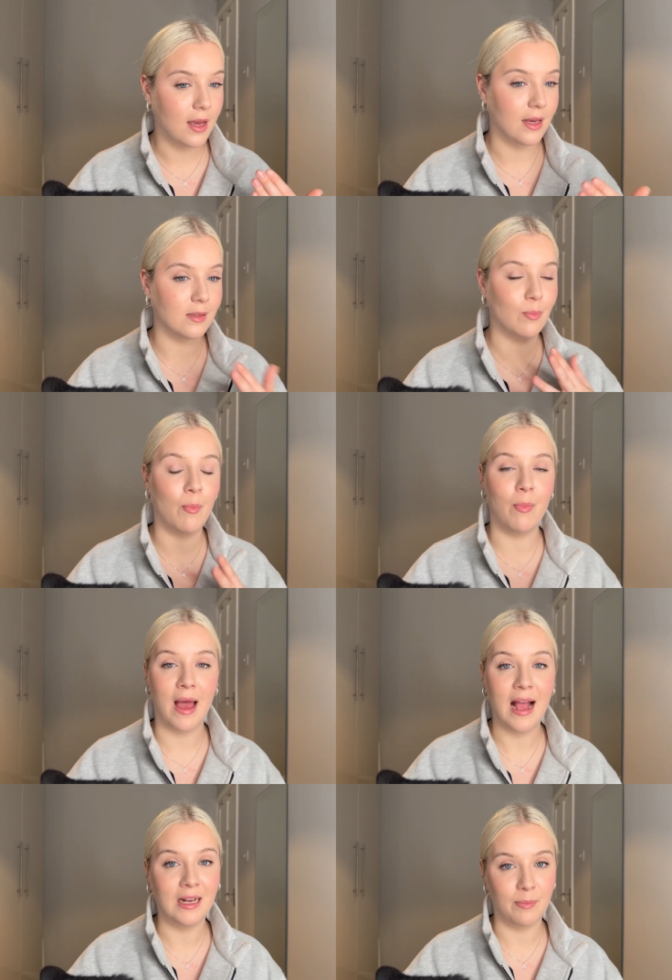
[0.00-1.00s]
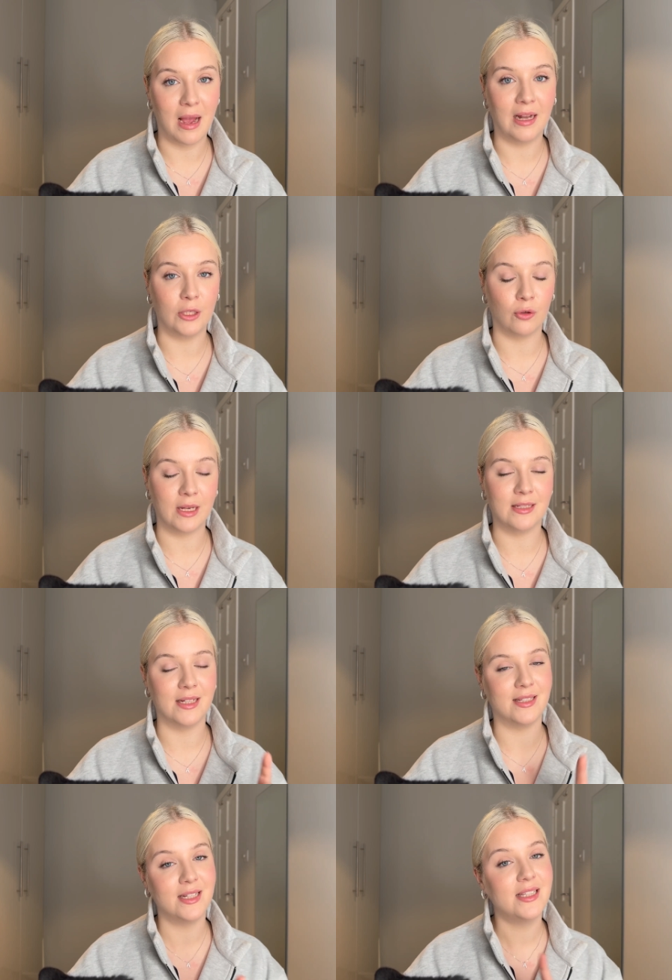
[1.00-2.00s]
It's barely, barely creased.
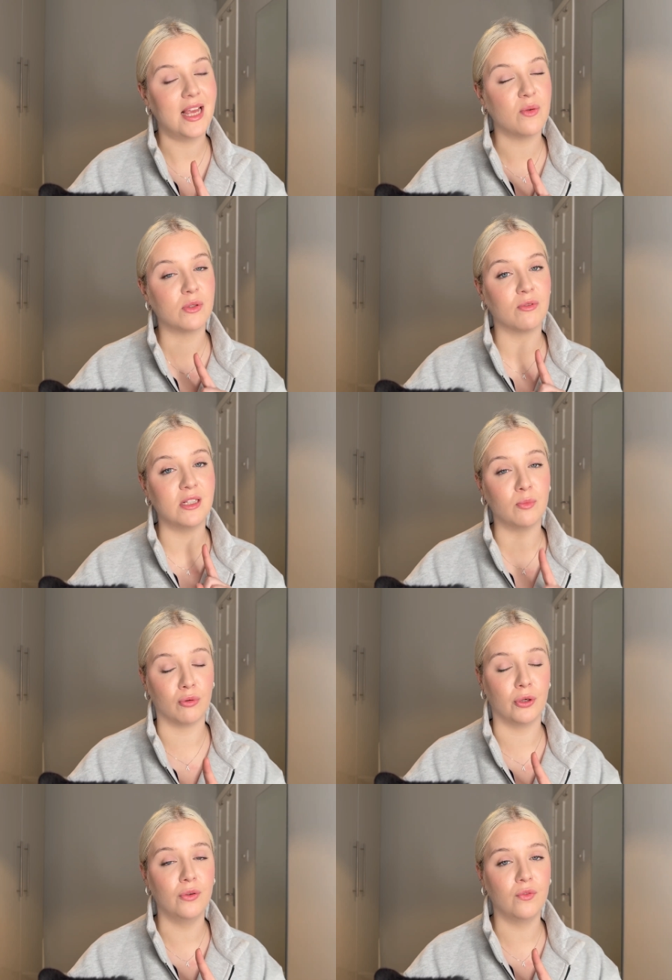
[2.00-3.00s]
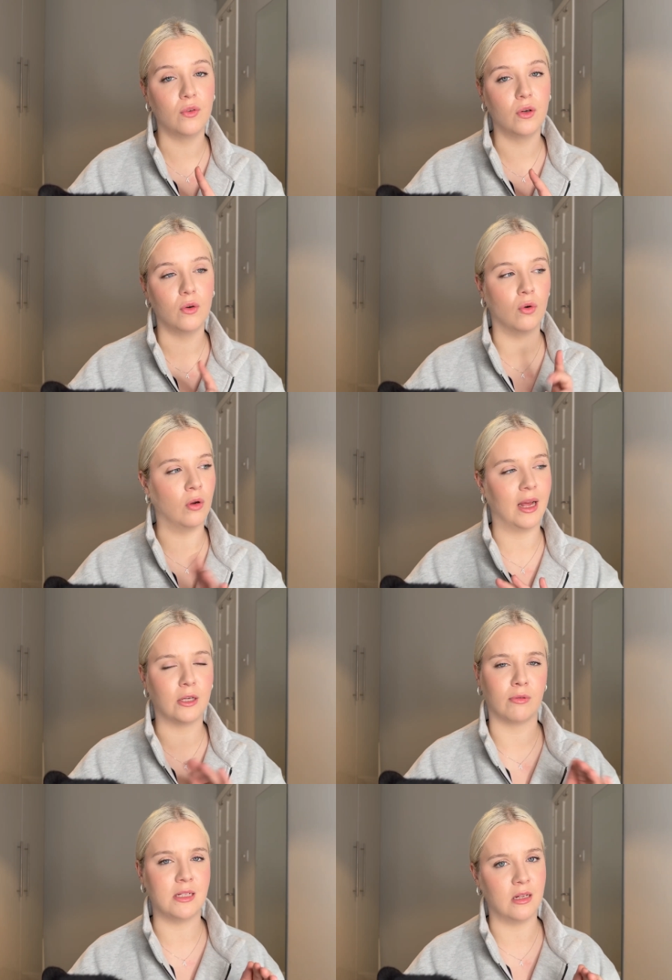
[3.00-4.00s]
It did say it was crease proof or like
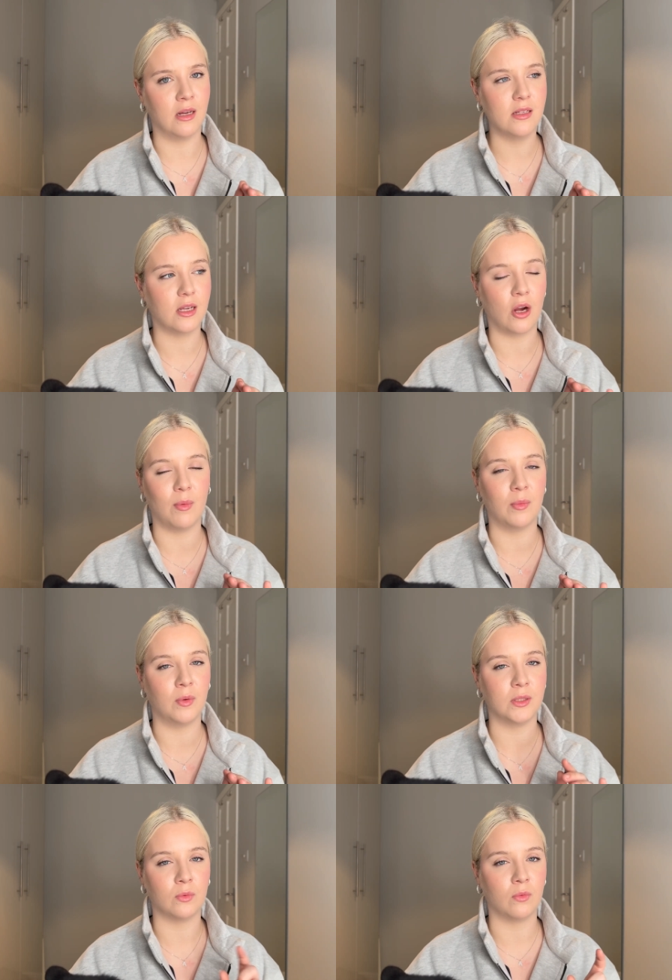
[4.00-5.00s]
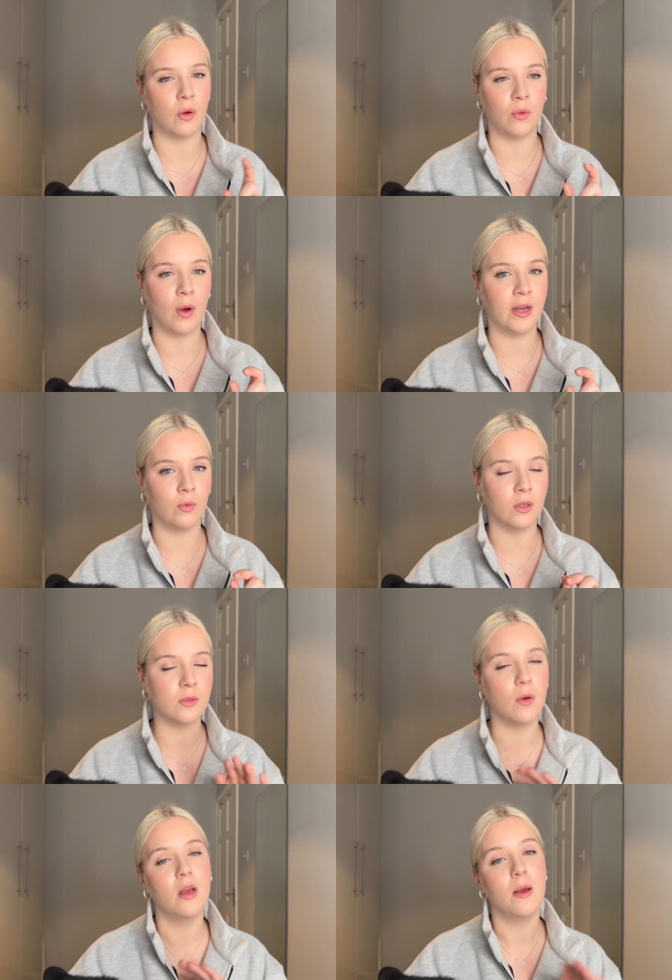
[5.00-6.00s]
creaseless. I can't remember which what the wording was,
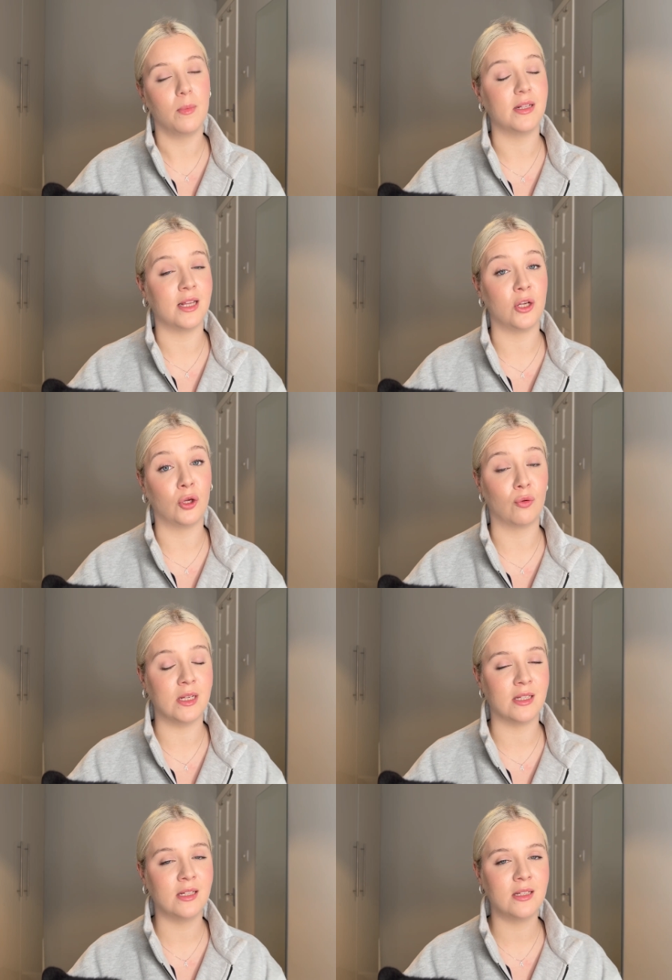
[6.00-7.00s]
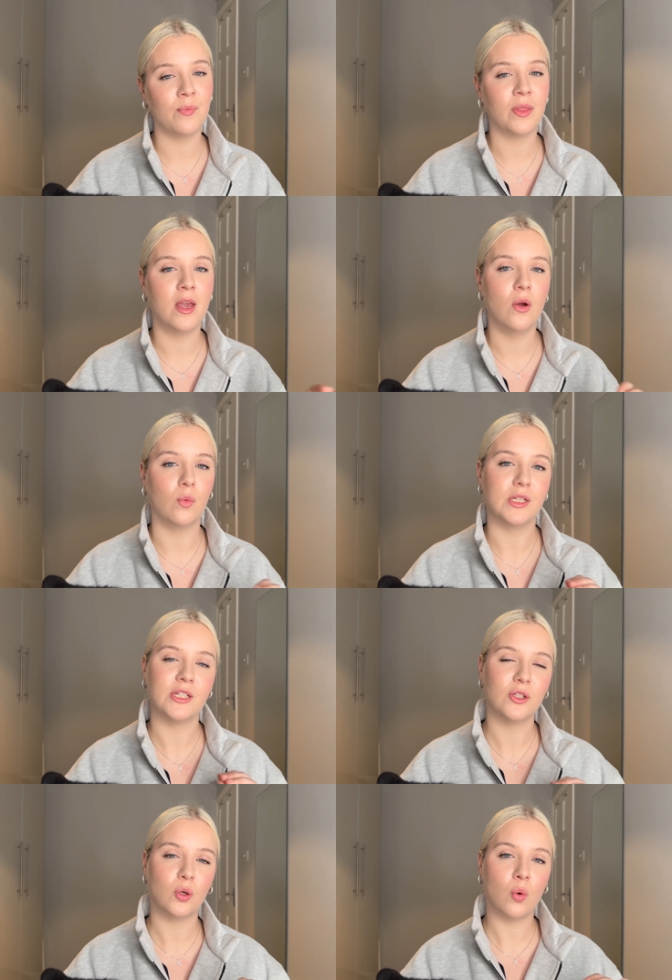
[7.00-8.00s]
but it said no creases which
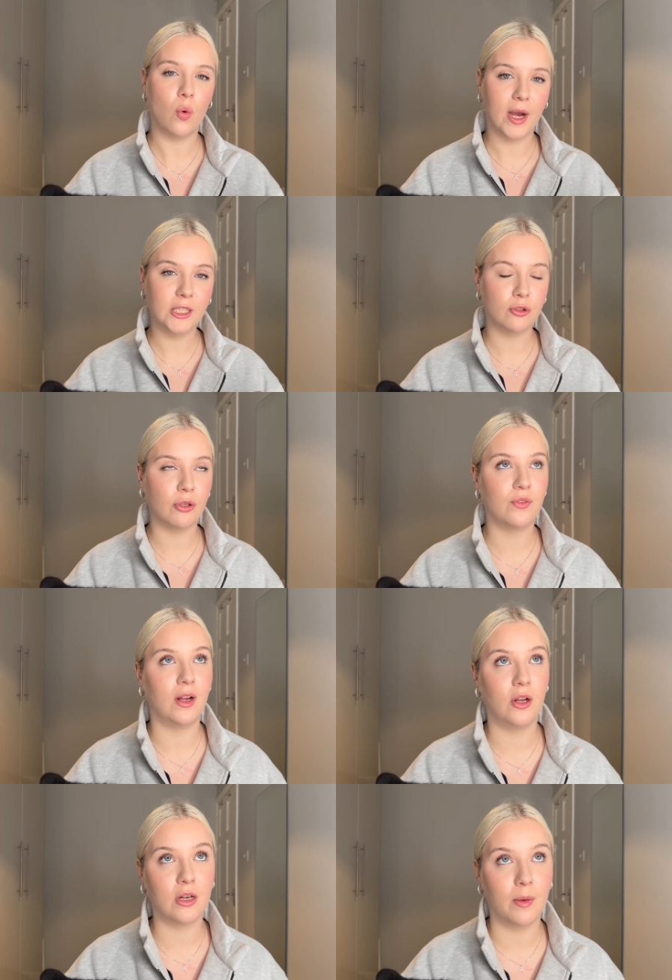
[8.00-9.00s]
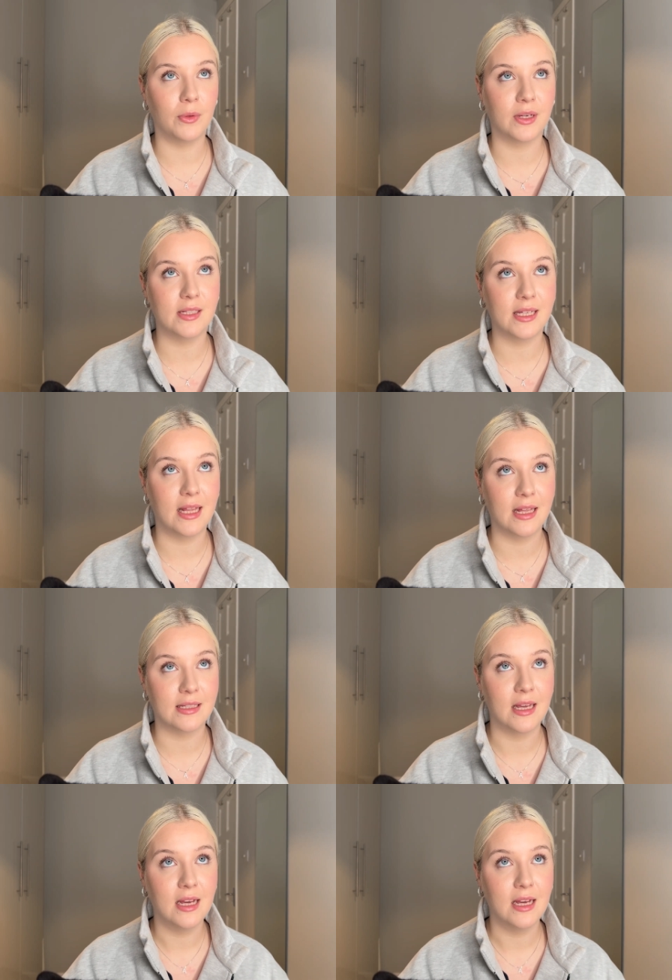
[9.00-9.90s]
isn't quite true. If I look up, you can see there's